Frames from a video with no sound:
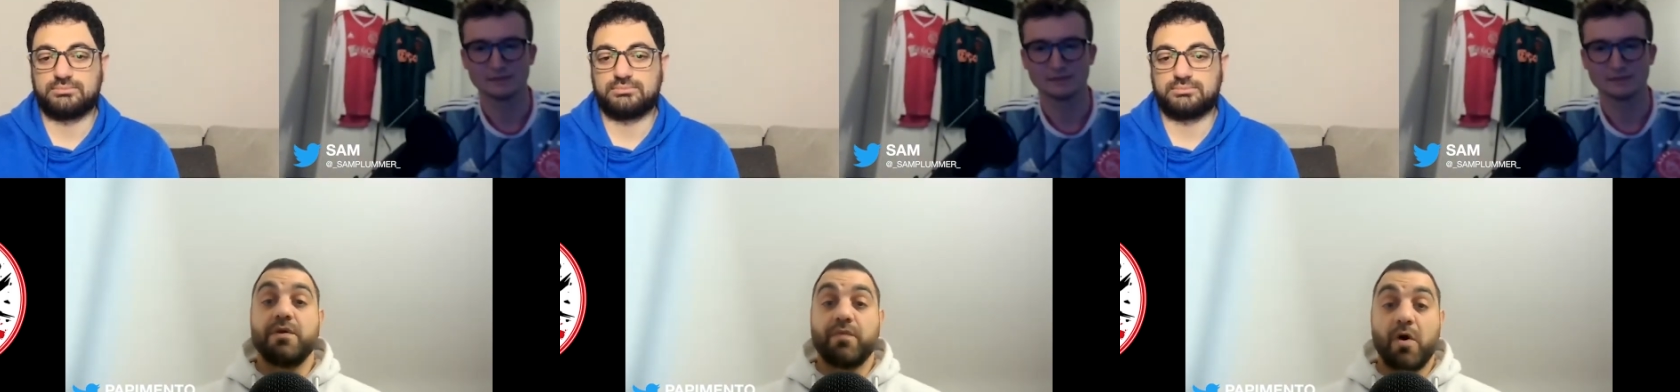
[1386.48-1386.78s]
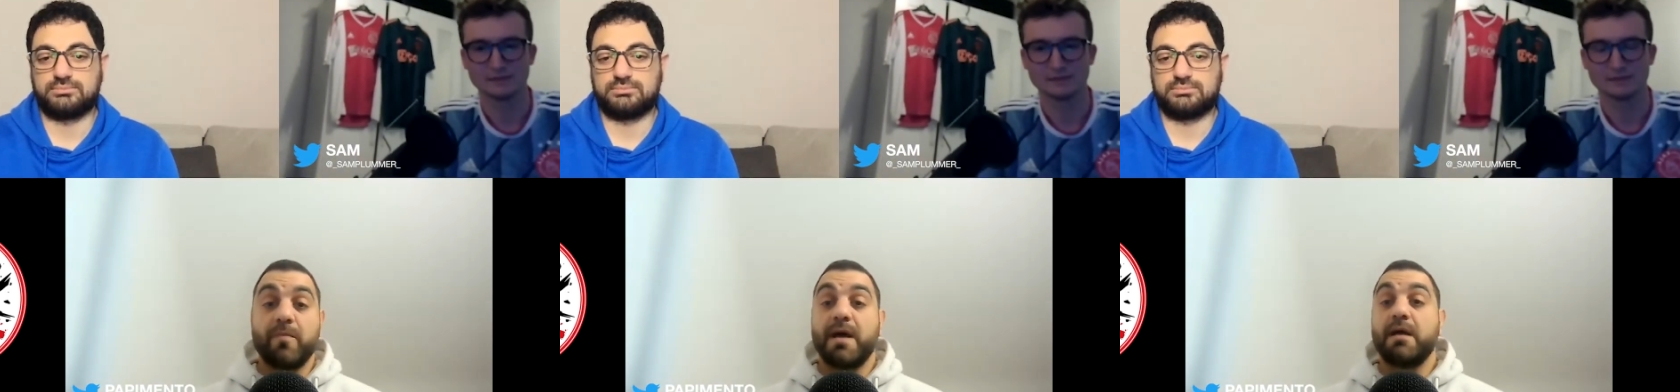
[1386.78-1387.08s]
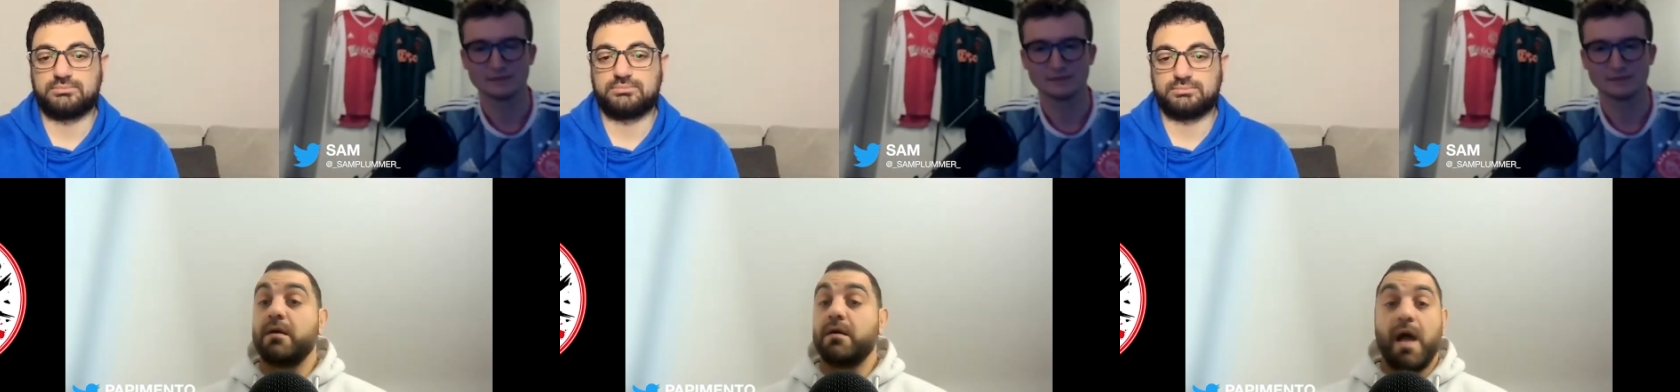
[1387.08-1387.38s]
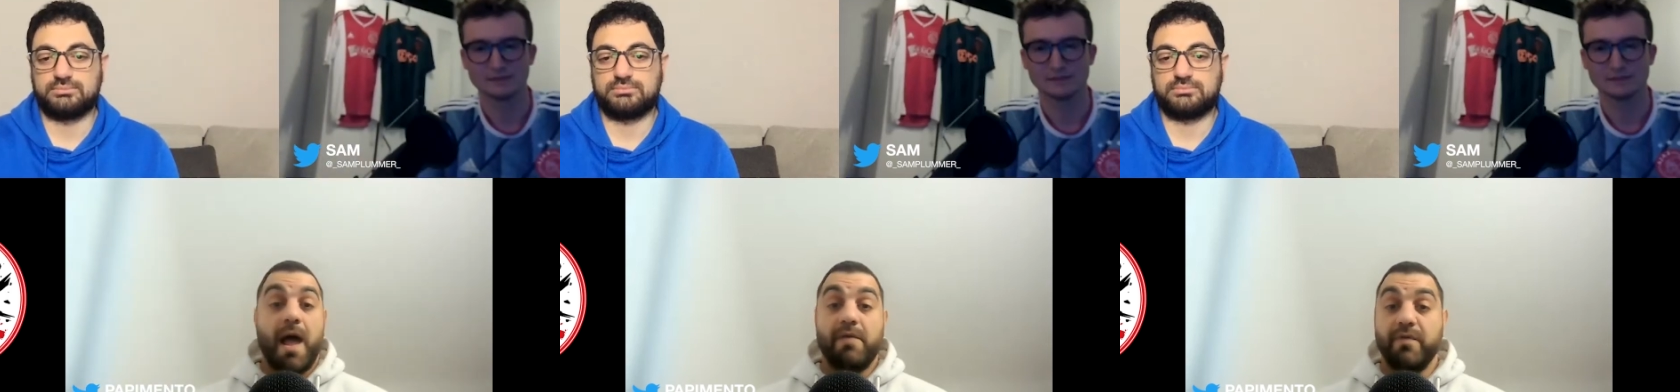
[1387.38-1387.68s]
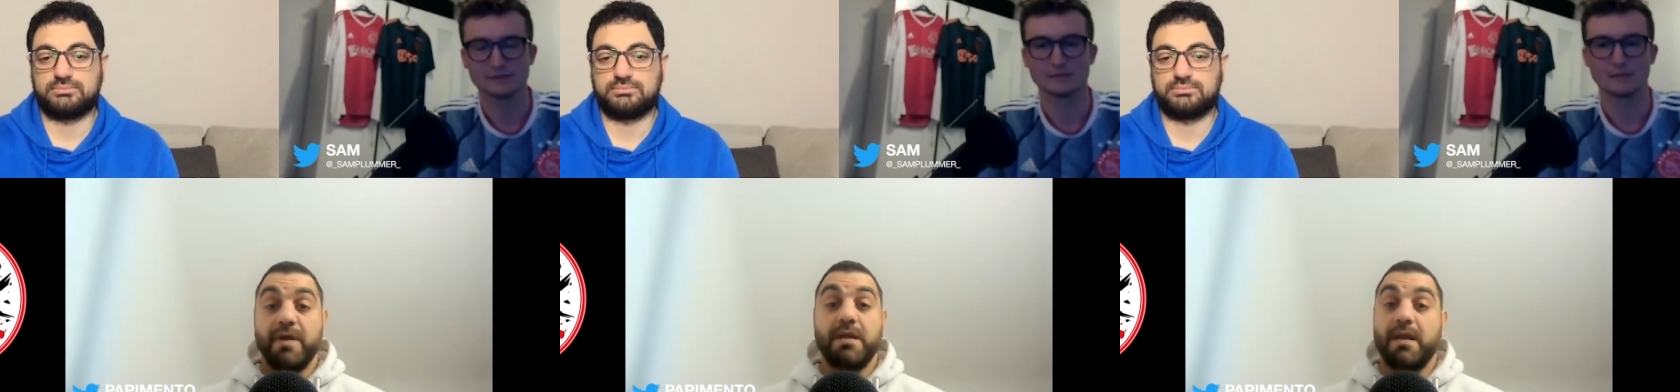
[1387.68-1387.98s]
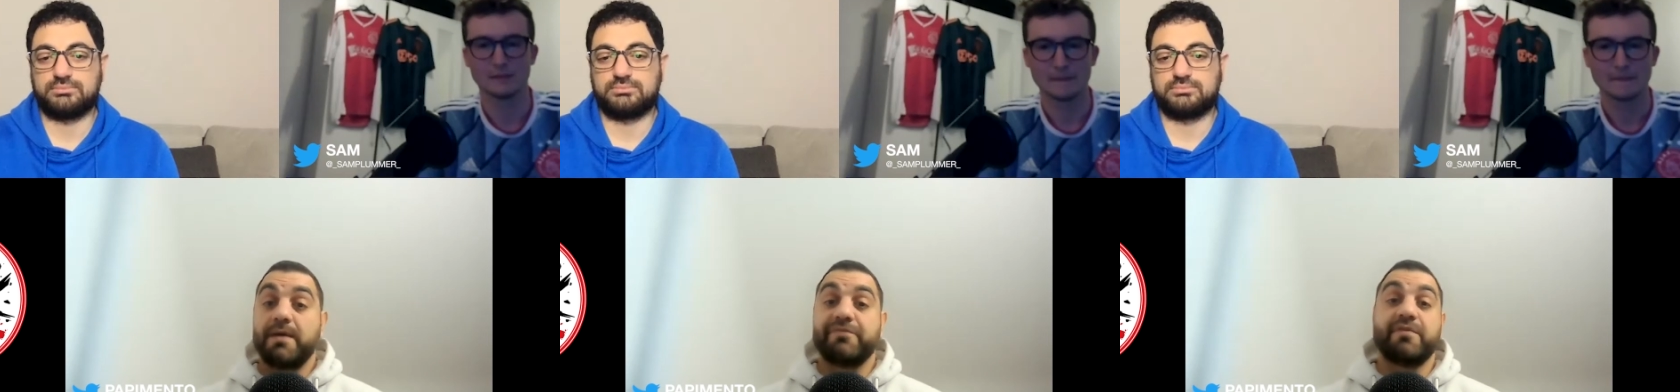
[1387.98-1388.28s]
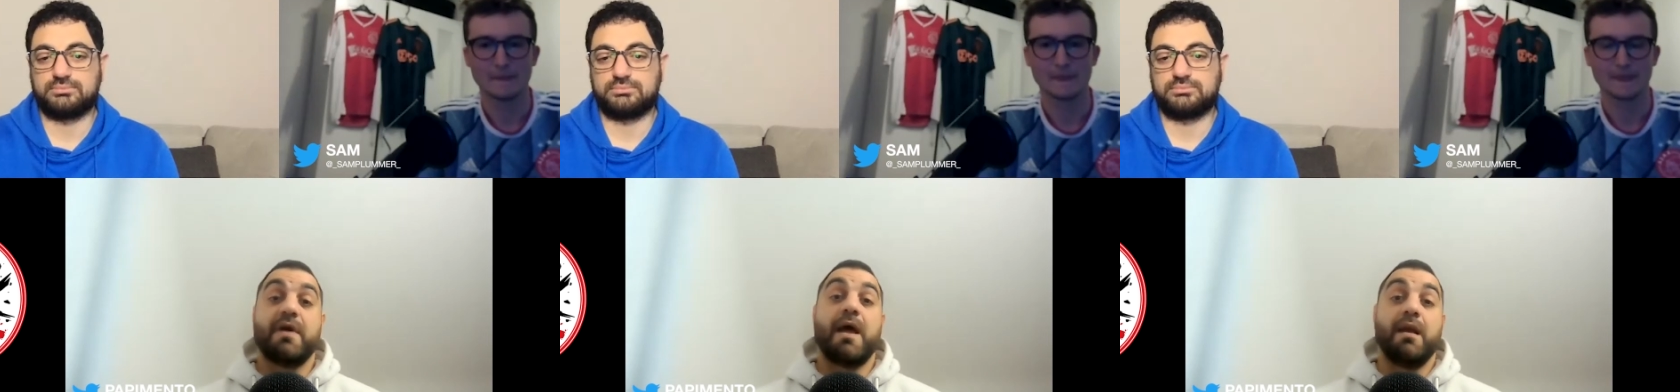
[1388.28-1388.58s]
Speaker 1: Roma, I really loved.
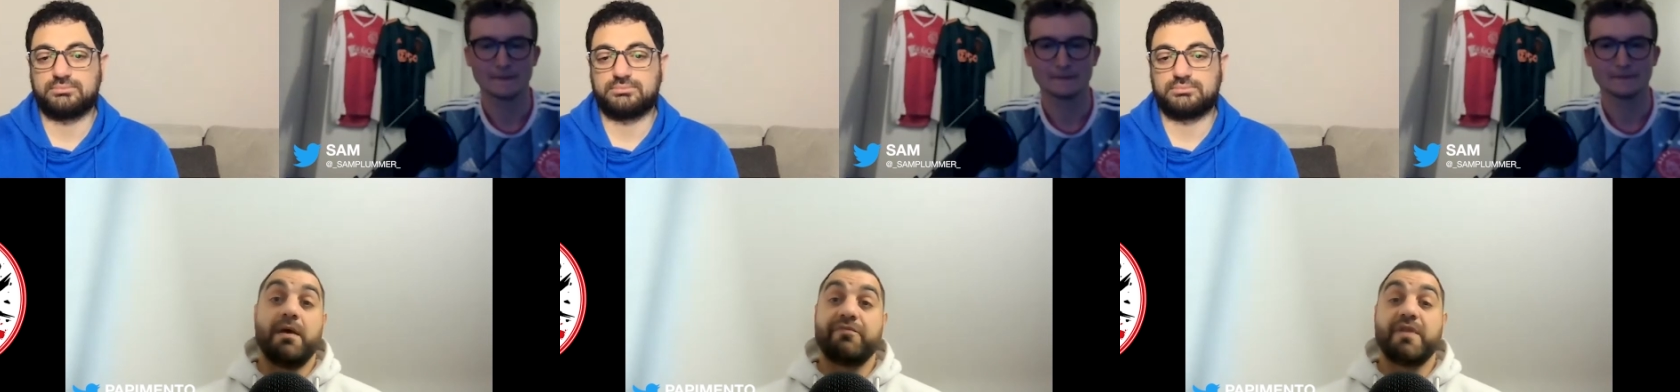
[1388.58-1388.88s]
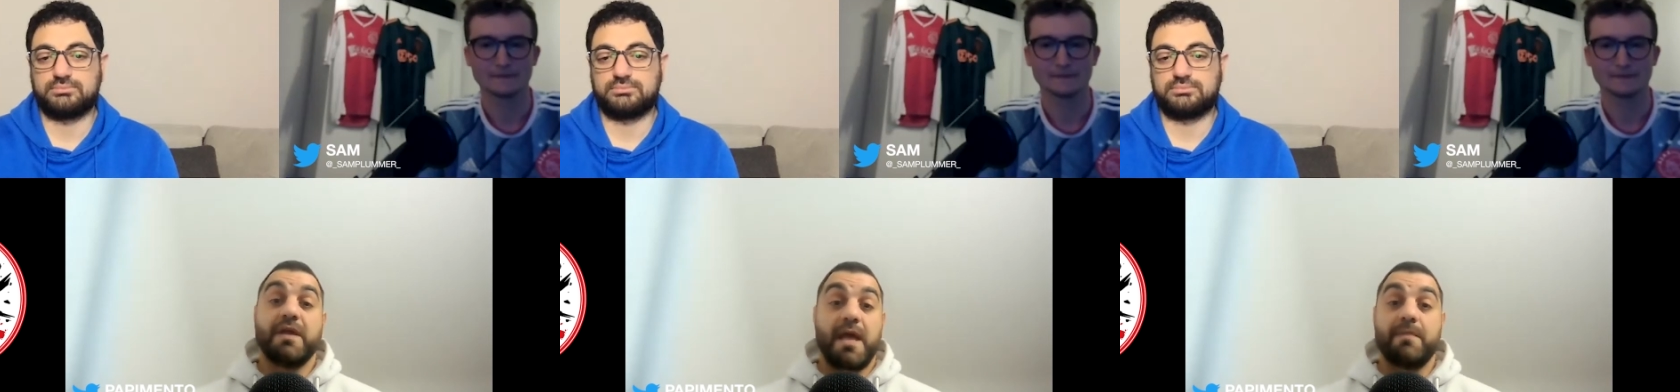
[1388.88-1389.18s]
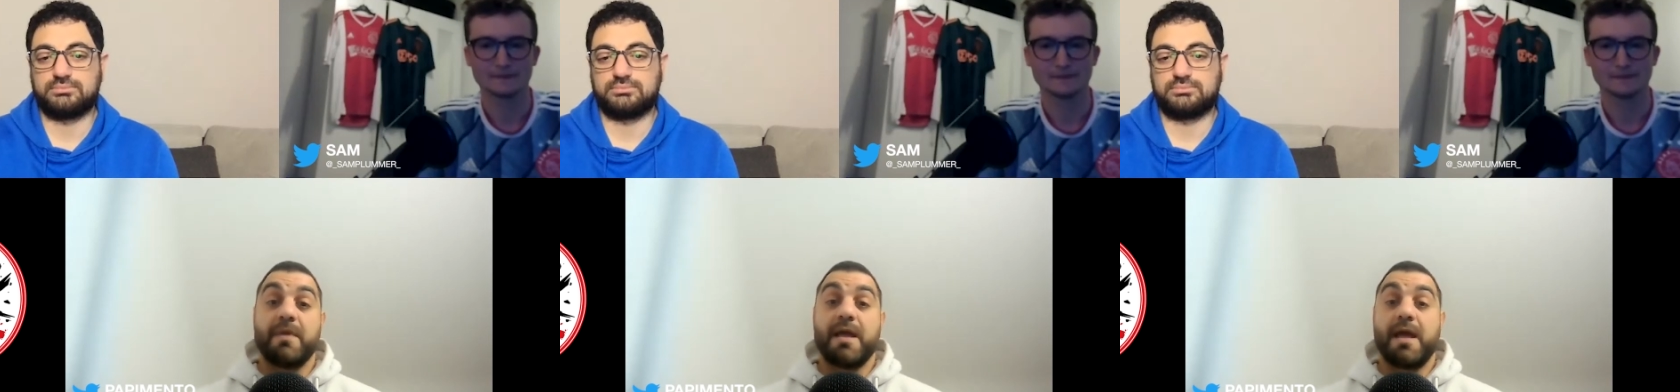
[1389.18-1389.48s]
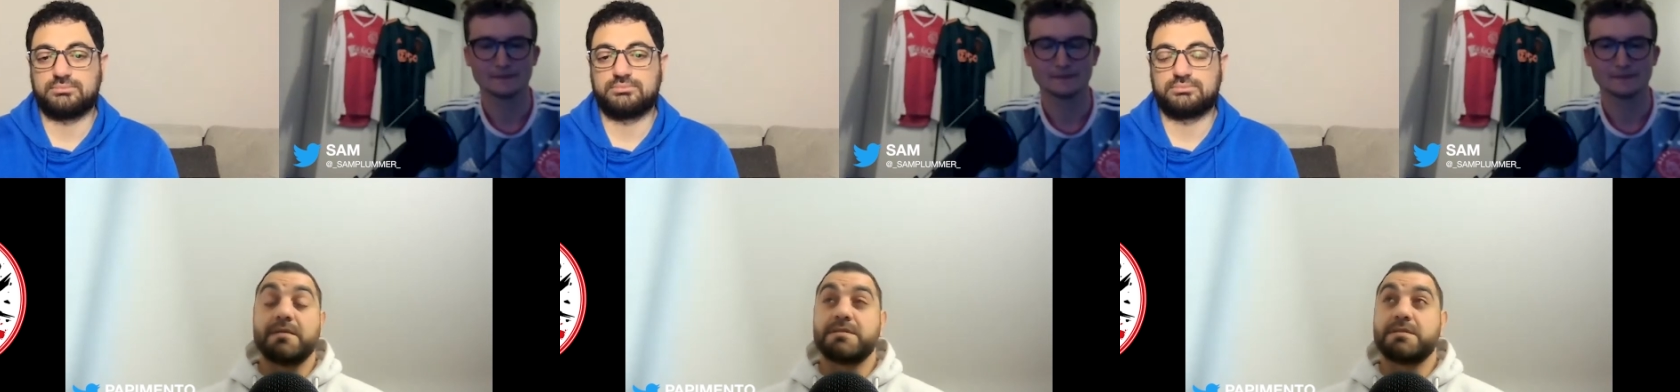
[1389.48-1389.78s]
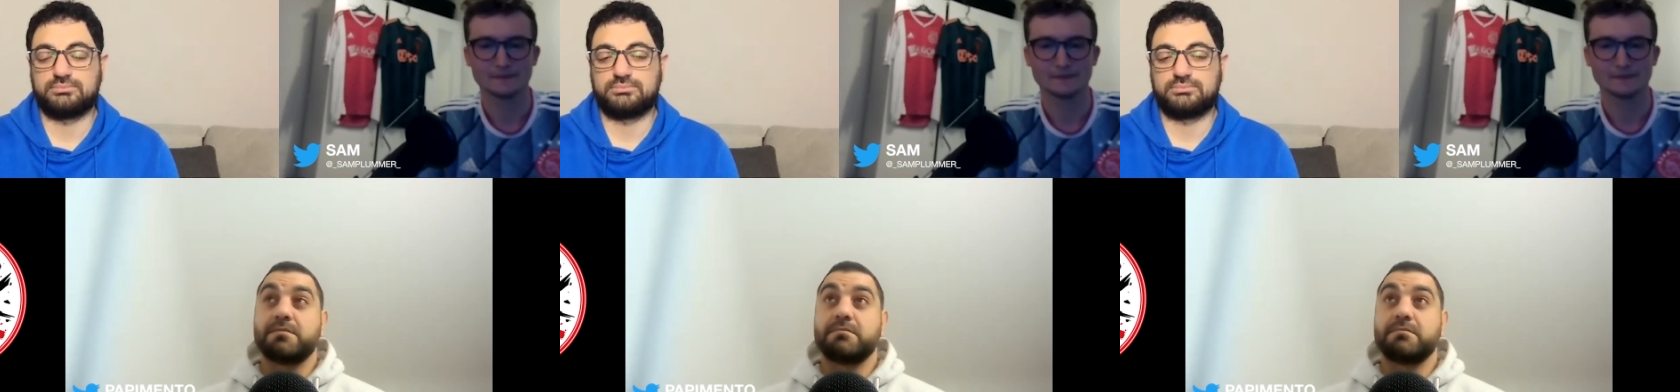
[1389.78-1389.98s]
I loved the game against